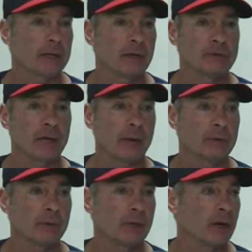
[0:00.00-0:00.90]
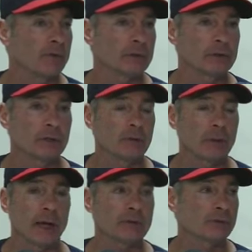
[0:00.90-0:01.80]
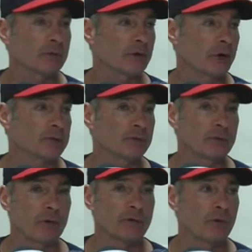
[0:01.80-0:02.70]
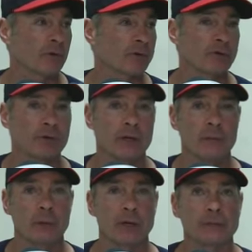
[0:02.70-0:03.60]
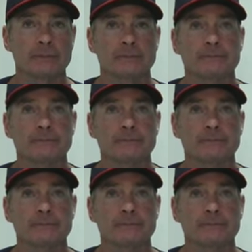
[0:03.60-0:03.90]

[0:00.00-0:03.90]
enough time to recover. You know, Max was aggressive with the throw and threw it on the money.